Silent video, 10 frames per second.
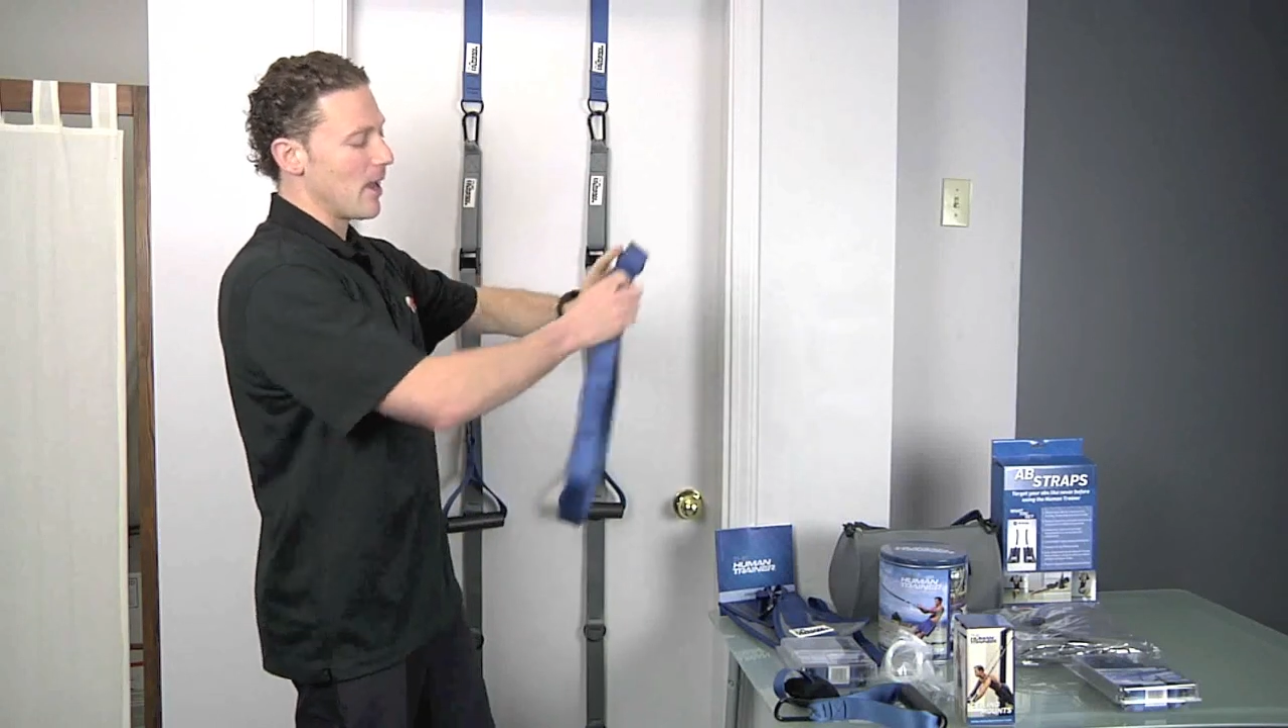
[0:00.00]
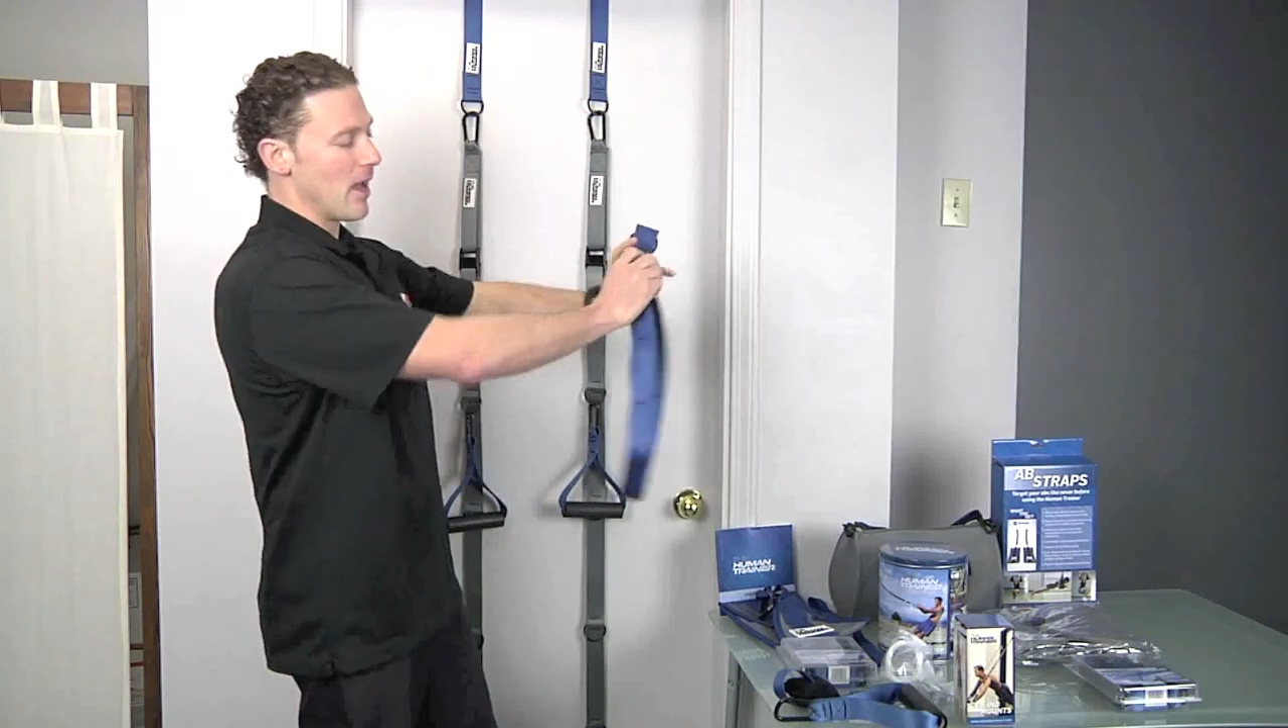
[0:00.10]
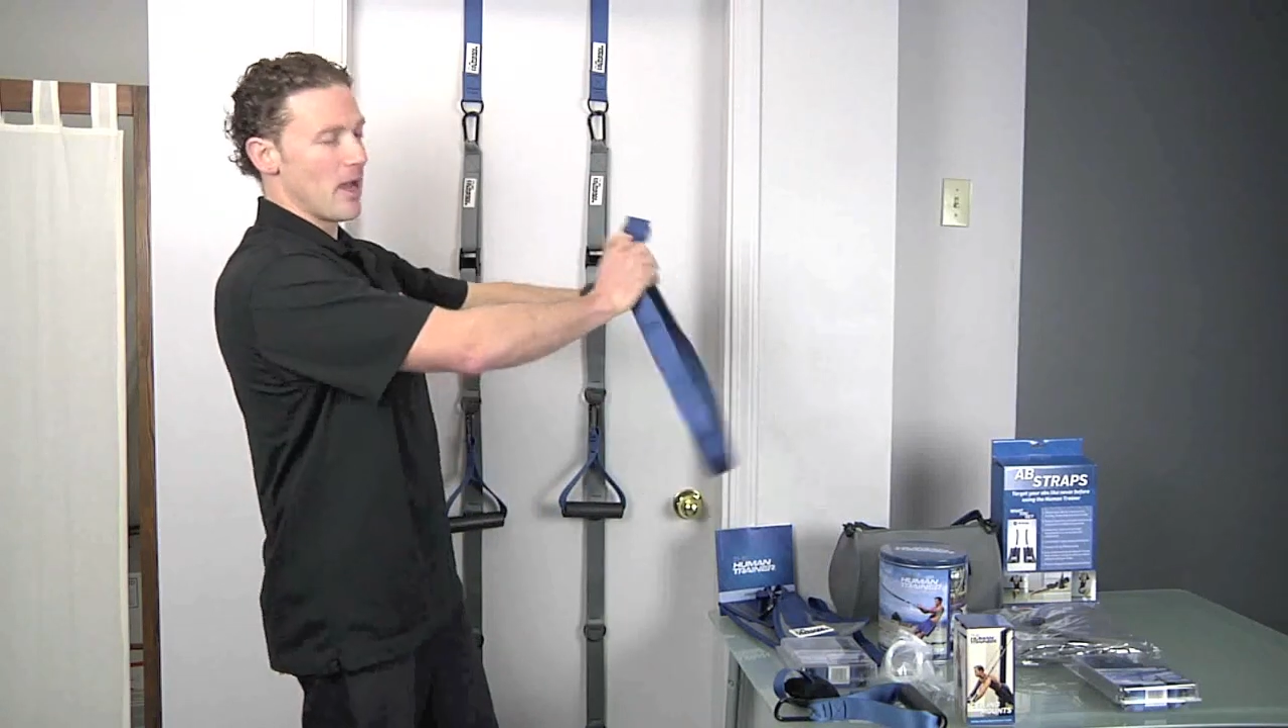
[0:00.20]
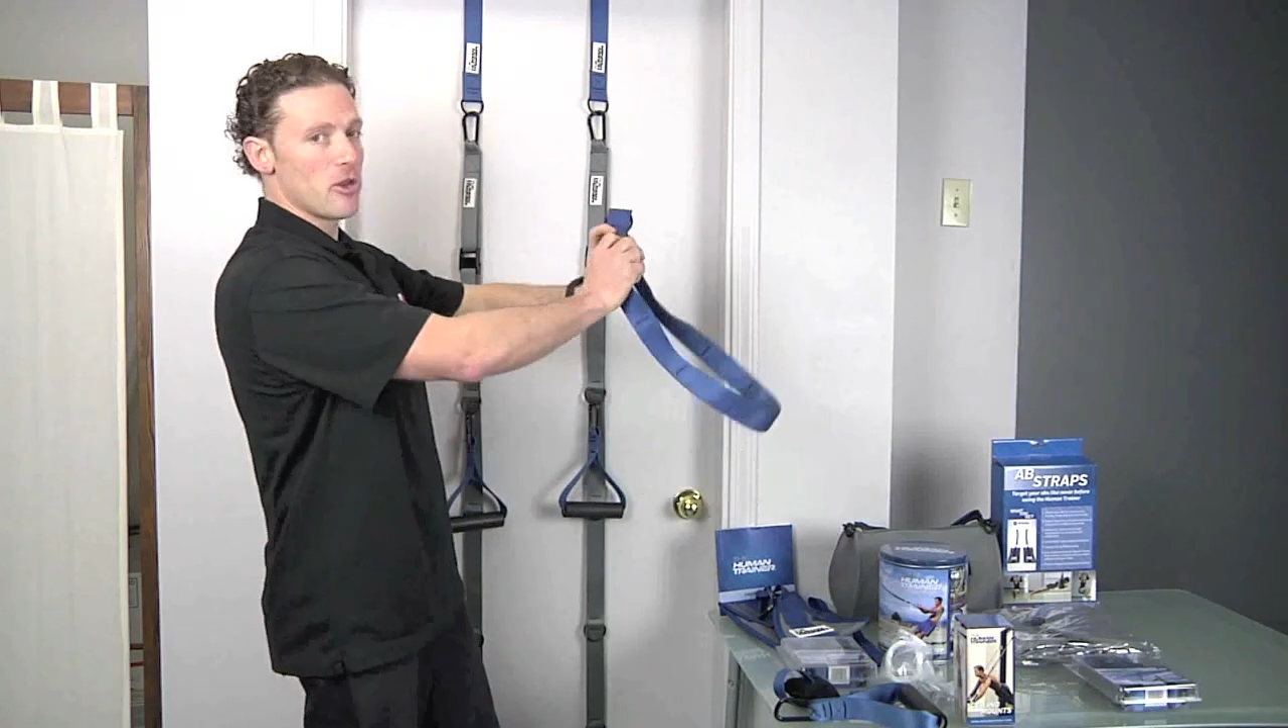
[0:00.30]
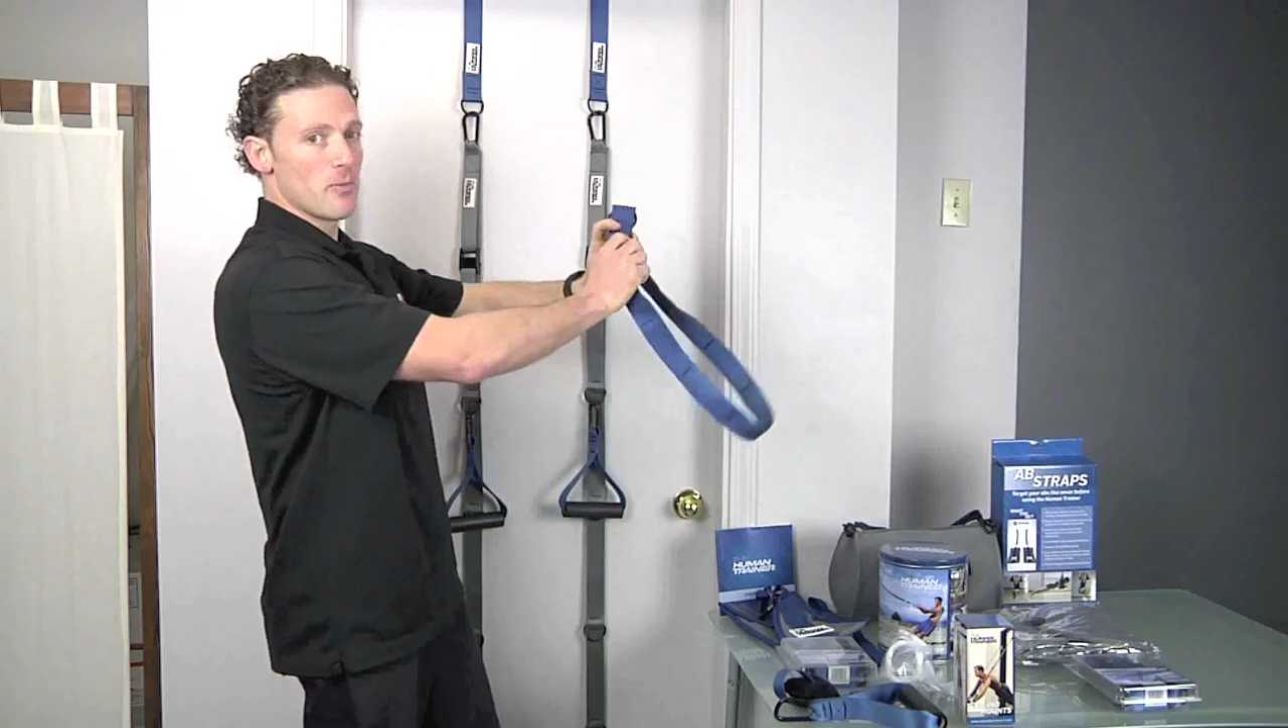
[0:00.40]

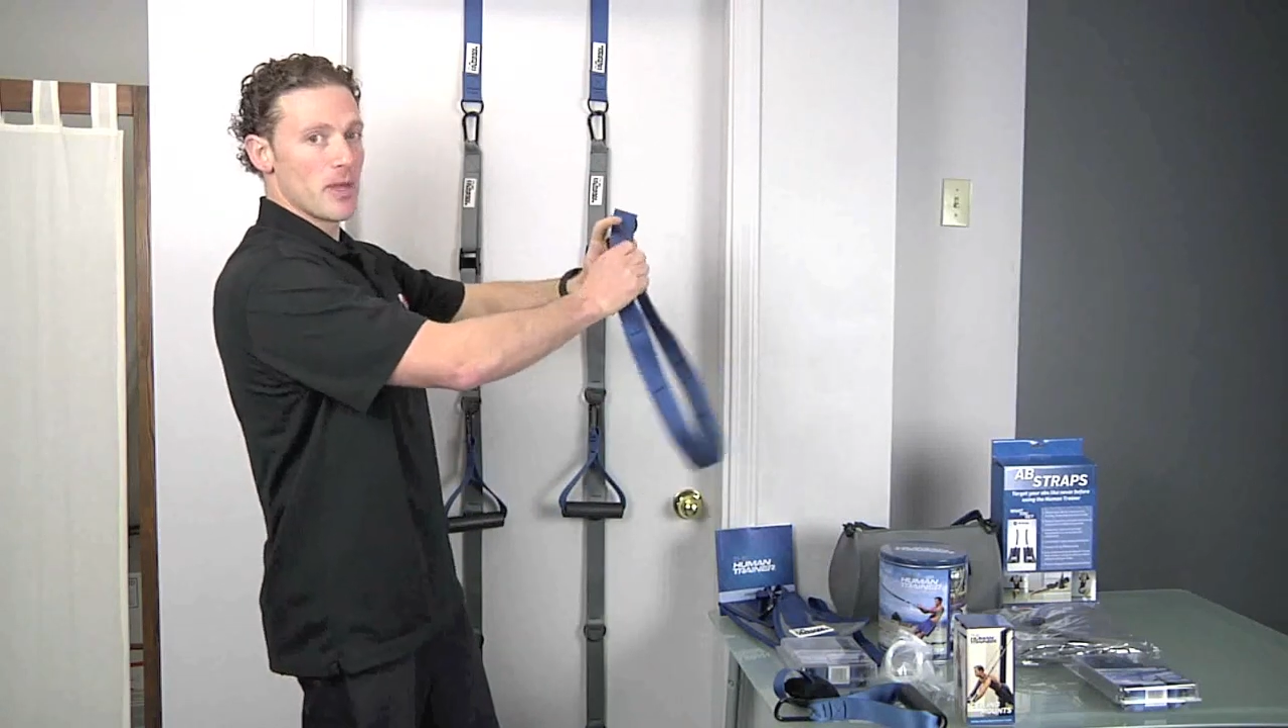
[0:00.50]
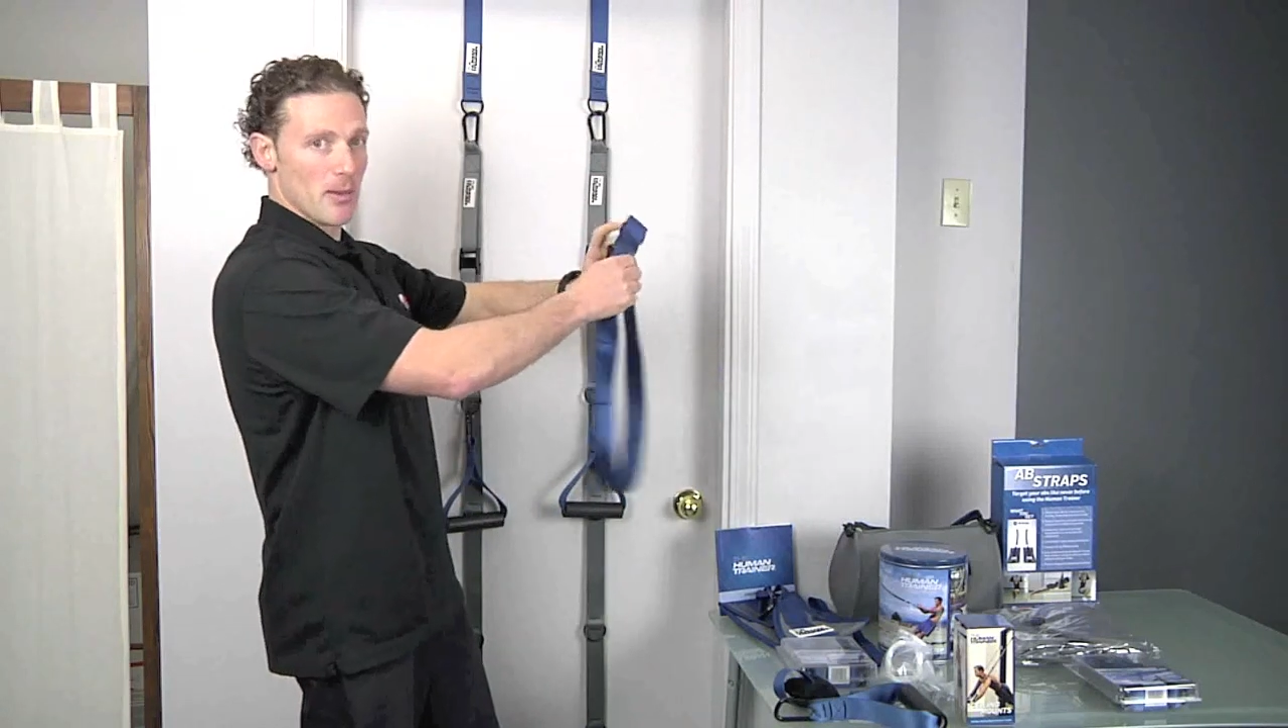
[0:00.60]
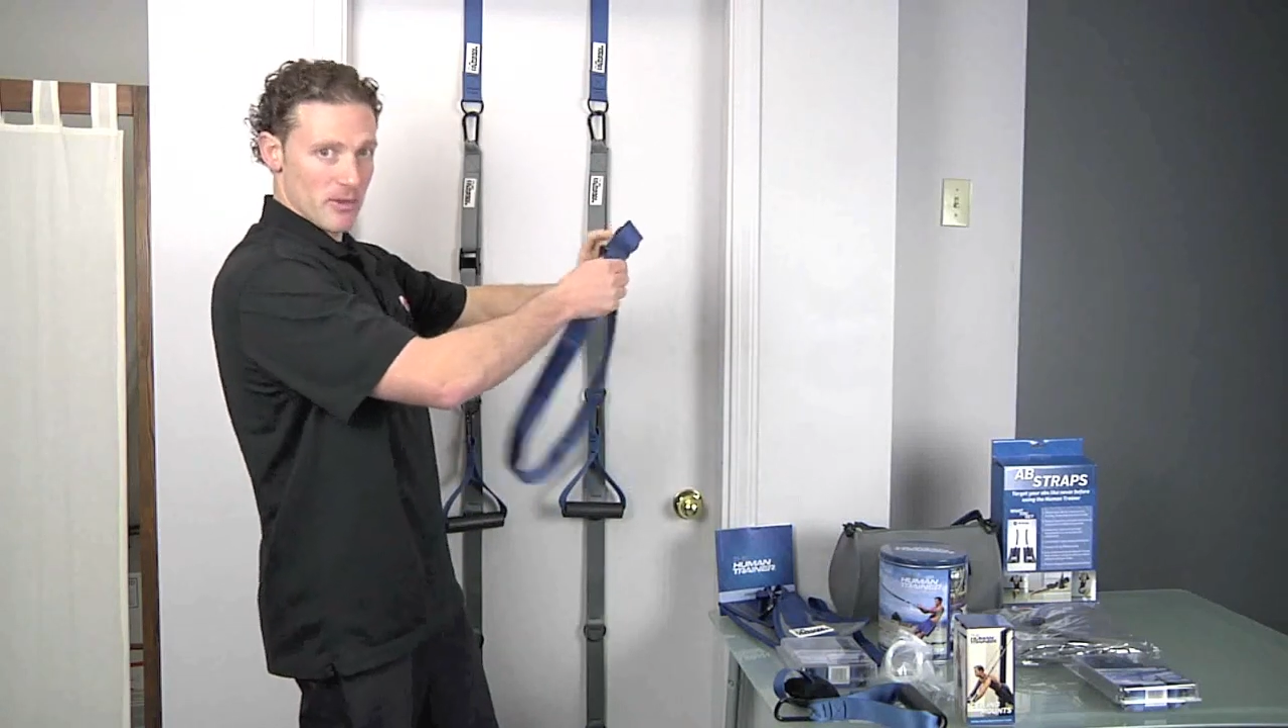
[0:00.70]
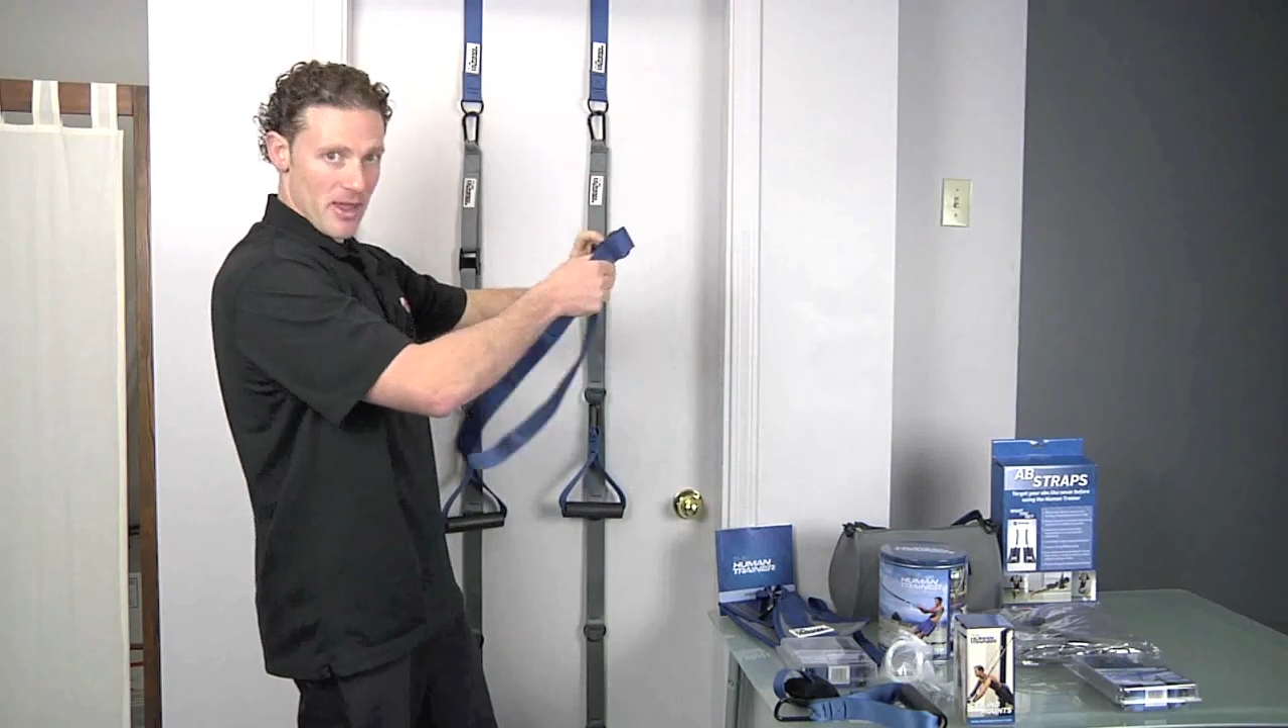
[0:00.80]
and you'd be able